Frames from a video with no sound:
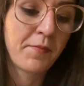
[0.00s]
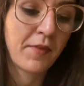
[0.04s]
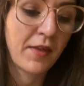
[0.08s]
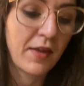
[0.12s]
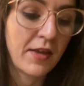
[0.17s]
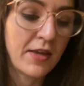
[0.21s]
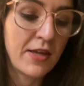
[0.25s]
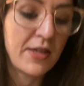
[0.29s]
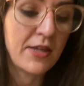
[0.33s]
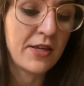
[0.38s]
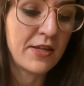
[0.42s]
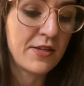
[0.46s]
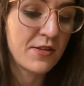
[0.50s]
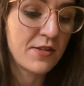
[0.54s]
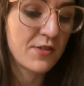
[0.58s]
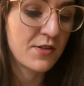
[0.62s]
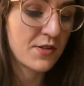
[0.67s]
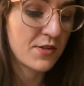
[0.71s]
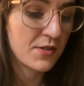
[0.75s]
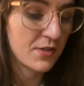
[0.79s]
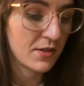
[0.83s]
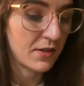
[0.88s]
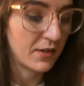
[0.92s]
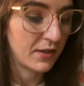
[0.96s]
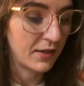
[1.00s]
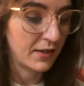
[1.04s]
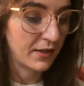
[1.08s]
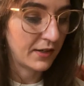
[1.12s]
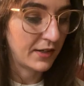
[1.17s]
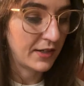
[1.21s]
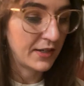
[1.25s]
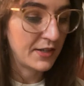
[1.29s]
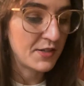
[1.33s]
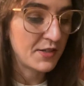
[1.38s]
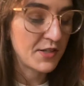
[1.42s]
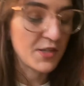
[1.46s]
is
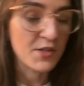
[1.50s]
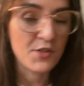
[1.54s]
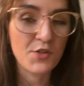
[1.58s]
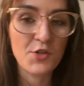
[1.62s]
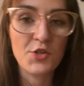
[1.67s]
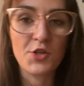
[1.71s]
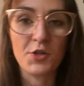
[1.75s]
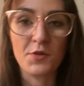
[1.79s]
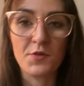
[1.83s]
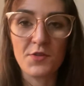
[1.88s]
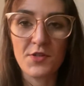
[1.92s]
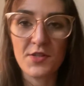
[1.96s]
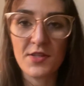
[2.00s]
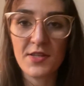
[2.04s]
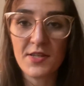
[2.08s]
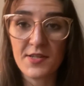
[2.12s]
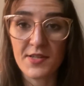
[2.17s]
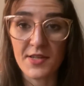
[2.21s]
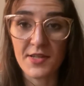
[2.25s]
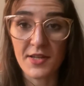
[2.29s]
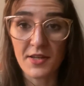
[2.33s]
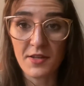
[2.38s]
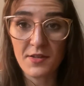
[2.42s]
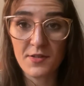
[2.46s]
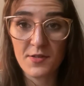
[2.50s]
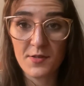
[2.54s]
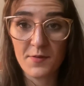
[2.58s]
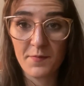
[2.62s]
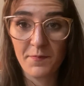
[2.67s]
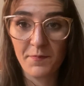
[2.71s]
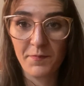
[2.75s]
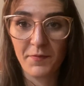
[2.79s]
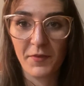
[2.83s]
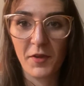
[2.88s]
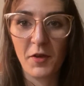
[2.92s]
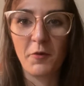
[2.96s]
Daisy Jones and the Six,
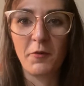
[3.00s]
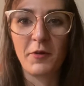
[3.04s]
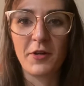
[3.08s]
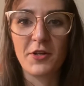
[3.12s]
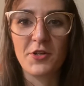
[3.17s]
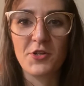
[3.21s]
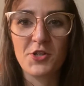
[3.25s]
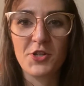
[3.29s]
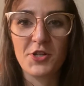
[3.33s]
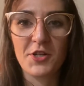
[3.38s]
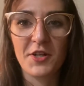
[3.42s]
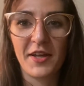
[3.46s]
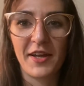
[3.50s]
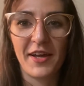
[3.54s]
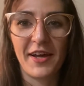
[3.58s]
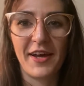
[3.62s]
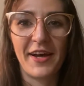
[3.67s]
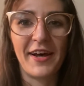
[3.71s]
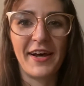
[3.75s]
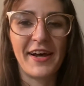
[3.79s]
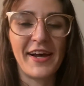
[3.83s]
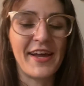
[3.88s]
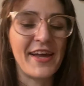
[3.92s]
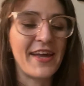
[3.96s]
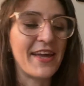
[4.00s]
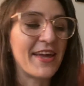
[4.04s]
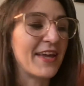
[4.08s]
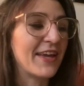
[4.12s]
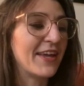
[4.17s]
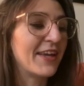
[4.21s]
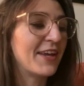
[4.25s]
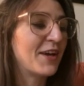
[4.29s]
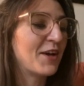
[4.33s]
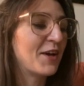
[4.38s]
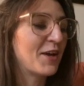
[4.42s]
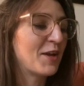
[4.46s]
which
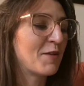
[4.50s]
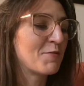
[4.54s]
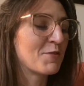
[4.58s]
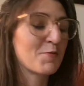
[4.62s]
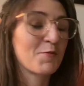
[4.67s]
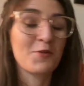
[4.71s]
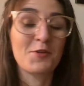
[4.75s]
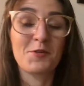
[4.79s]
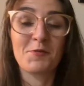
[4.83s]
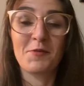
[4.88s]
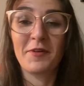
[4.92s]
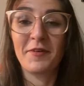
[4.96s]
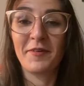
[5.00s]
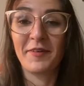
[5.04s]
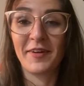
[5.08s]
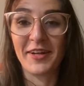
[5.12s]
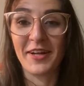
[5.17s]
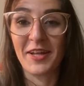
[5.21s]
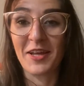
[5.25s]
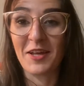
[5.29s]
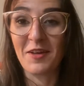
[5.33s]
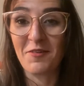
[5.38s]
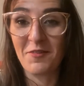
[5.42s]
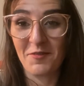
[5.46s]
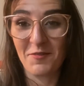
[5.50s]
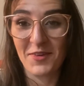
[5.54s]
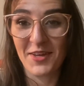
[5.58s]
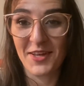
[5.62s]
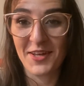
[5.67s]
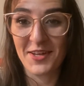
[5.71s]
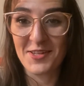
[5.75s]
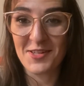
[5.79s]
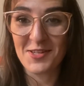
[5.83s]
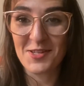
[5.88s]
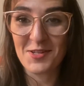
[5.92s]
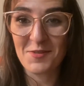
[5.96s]
I am supposed to be reading
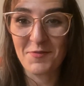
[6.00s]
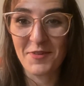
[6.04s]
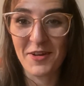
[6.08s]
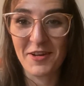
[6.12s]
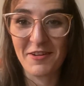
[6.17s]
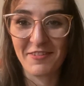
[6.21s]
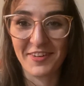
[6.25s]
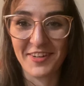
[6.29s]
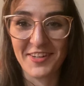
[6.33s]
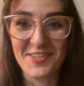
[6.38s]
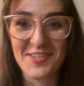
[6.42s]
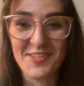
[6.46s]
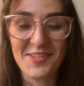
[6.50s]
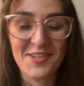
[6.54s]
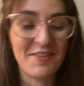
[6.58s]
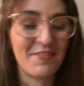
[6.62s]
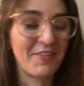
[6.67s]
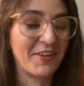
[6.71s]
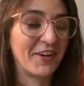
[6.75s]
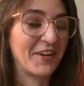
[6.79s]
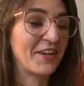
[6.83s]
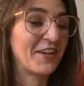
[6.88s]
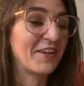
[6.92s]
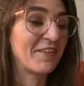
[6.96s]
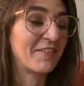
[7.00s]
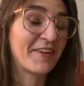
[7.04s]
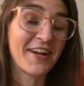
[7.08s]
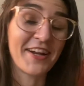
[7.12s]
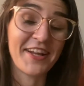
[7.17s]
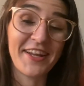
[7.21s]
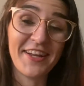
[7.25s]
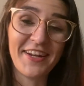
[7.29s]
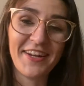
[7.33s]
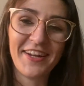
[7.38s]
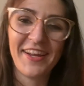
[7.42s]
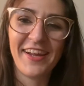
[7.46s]
because my friends have already read
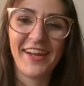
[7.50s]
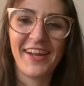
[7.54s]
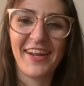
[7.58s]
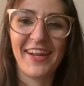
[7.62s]
it.